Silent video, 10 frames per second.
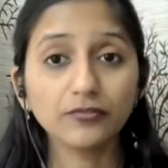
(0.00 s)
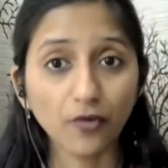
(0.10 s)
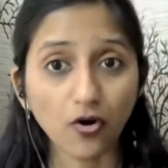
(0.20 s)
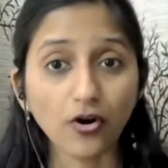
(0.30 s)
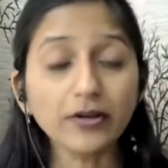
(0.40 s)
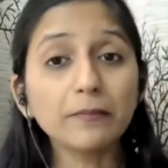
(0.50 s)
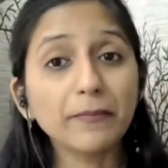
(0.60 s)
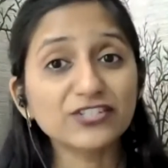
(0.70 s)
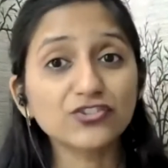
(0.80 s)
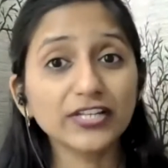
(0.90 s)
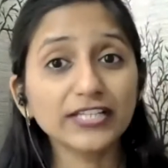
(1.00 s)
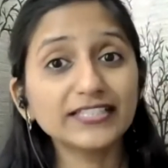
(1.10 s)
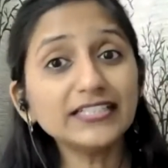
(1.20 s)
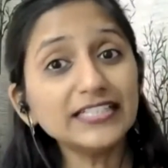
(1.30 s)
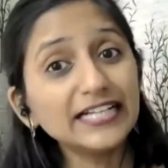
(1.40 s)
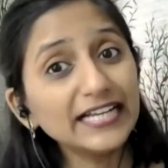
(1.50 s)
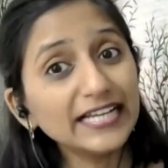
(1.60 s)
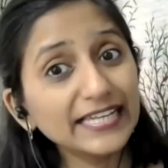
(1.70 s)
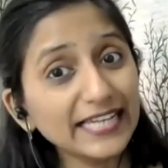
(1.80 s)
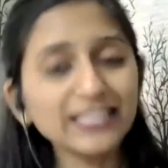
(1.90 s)
for measuring the
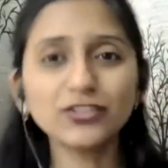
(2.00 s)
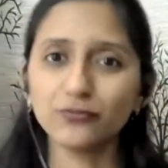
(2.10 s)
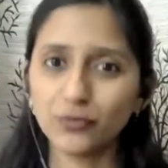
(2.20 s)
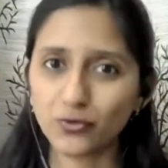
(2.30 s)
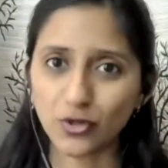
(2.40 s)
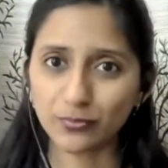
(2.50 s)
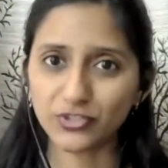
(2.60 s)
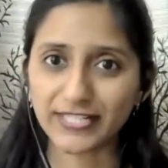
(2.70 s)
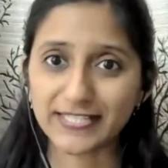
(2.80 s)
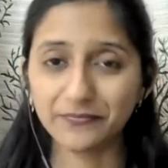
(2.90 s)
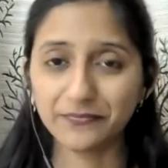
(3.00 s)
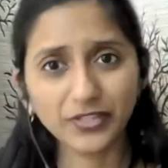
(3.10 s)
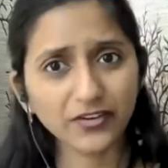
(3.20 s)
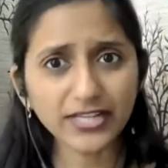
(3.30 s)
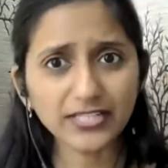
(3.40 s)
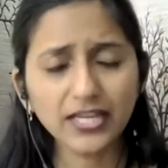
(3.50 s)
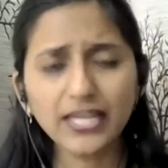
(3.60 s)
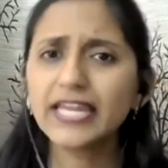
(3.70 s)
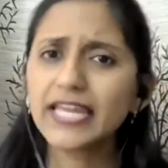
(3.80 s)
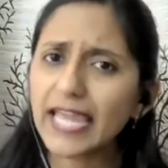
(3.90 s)
length of those objects, right?
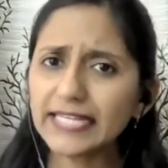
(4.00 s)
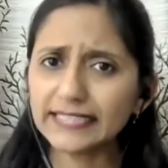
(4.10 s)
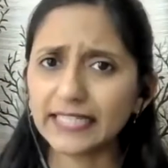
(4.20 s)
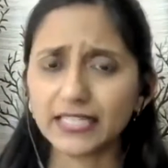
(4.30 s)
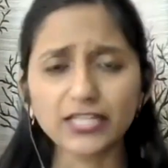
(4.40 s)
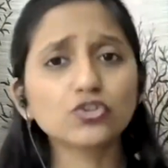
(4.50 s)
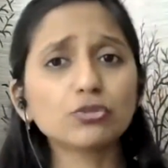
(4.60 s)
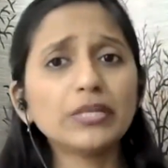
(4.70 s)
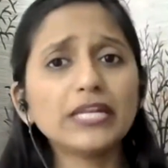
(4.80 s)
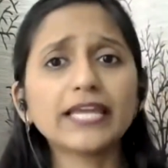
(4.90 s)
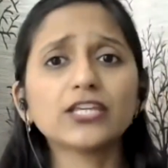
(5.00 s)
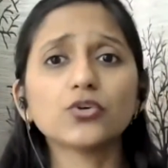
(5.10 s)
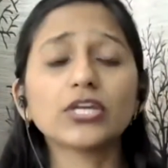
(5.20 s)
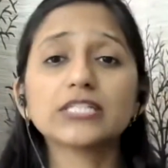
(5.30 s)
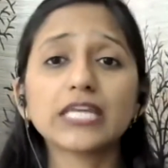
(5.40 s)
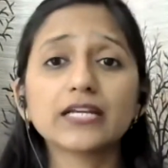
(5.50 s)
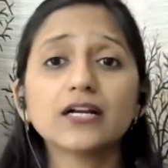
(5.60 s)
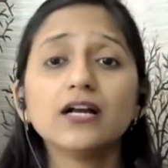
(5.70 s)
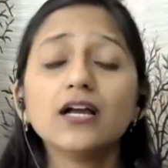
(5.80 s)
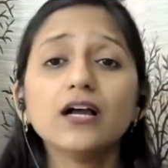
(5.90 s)
Anything. It could be like you can take
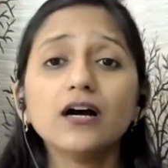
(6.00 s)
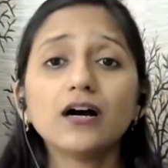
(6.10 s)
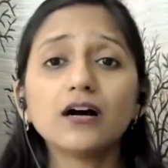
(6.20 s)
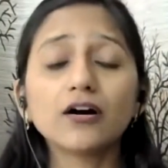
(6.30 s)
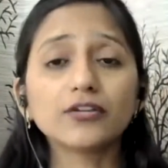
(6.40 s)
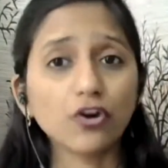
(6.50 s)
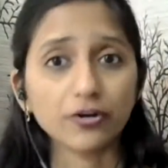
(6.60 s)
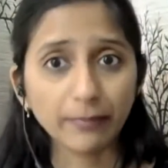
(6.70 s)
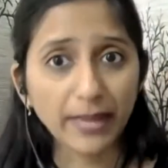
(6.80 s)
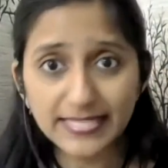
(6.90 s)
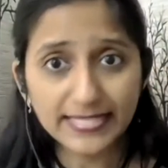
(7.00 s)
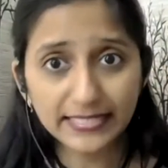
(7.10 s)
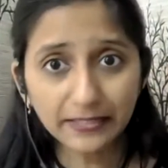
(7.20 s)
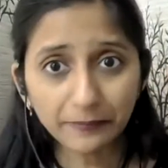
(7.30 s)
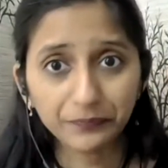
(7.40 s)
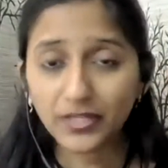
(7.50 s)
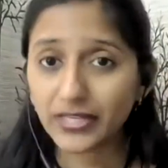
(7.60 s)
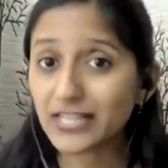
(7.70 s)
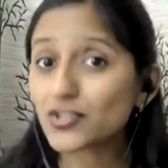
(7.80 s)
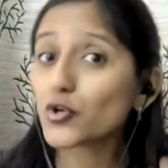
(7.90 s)
your pencil.
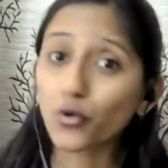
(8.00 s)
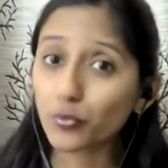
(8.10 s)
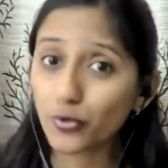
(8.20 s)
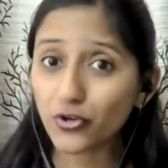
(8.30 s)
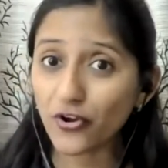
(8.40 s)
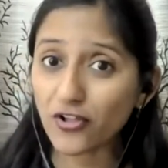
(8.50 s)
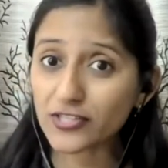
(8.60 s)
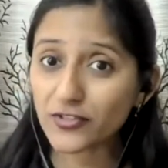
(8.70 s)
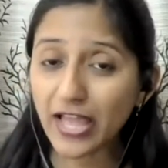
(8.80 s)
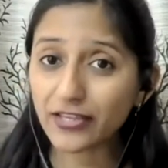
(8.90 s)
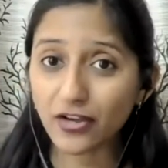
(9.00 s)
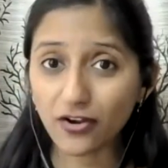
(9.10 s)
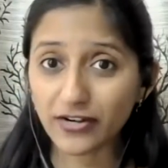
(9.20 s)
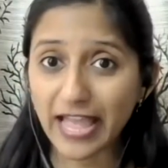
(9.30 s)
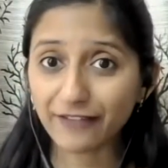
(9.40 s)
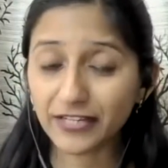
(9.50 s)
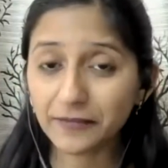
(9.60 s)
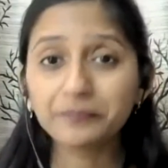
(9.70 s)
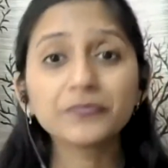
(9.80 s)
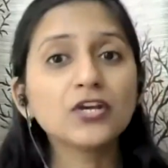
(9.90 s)
Yes, your notebook you are also
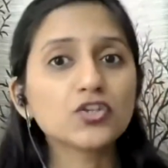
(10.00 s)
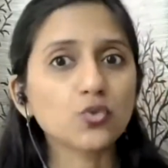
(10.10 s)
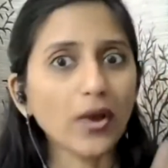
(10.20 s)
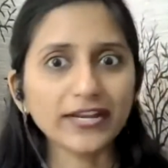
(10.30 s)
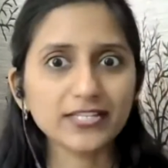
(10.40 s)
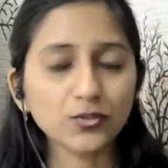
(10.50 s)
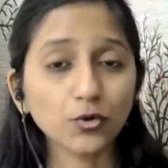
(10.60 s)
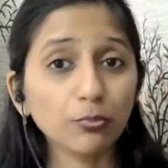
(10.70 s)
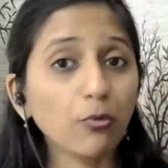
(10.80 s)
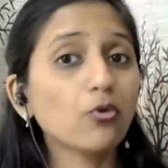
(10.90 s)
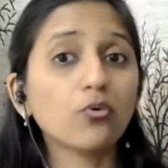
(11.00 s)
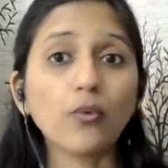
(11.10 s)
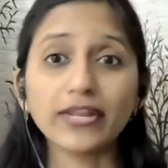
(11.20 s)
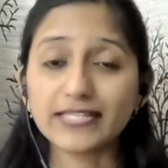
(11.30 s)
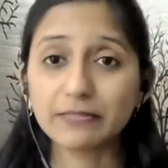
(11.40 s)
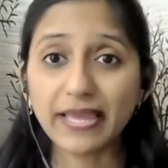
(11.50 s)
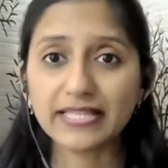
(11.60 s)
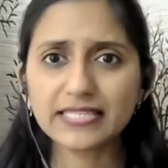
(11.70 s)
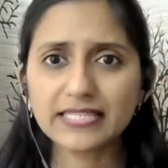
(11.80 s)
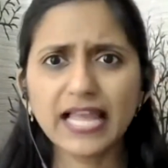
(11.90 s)
having. So one is notebook, one is
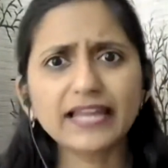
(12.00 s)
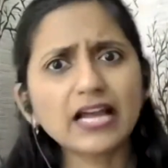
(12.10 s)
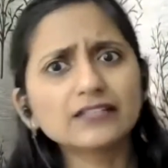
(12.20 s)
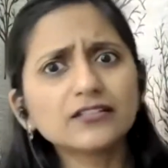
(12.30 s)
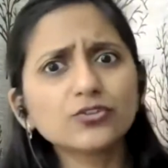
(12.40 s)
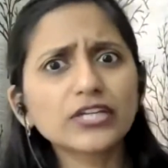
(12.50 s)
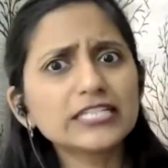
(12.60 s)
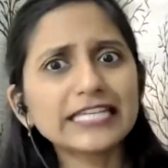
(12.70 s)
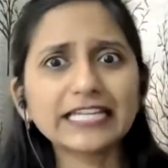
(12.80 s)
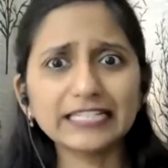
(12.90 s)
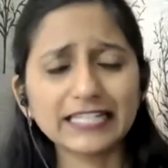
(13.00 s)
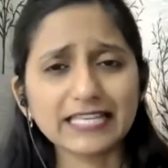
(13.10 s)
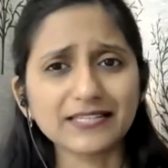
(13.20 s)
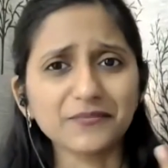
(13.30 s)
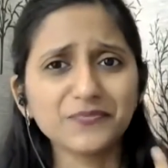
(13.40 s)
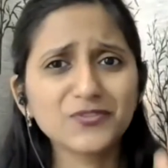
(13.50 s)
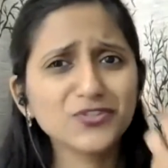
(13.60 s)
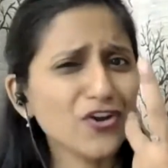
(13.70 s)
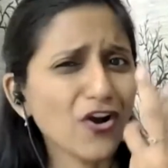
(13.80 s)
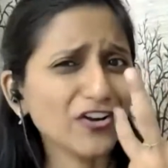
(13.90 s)
pencil, and other you can take an eraser.
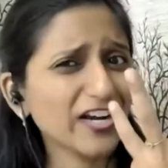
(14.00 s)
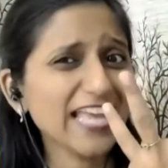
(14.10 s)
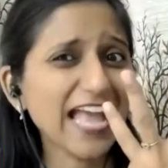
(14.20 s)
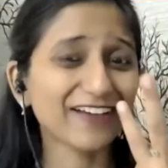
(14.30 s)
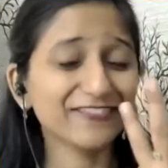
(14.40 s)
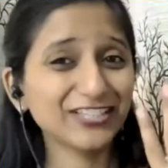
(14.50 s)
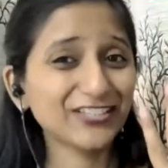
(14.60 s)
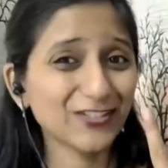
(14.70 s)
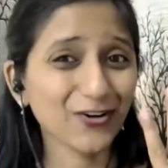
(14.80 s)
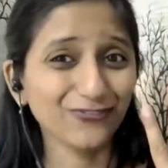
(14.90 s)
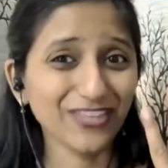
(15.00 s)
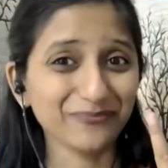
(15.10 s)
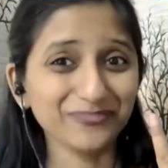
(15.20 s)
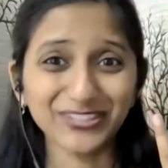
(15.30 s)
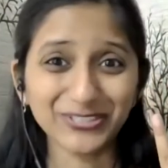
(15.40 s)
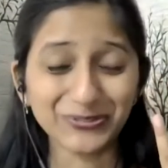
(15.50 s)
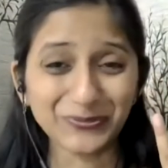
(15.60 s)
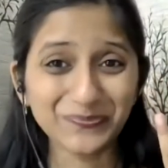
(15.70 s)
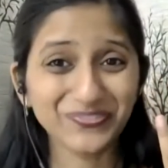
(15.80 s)
So you're already having 3 of them with you,